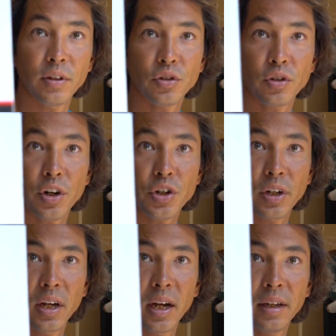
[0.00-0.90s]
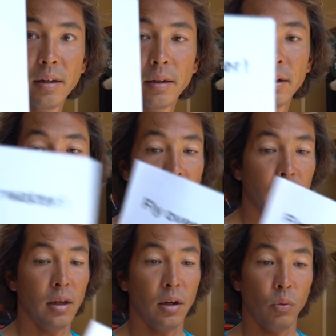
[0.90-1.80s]
instruction guide
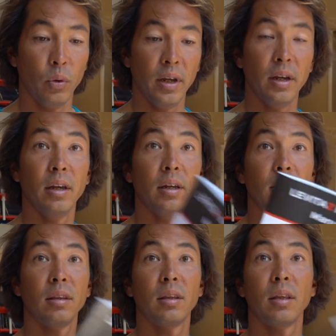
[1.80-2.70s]
with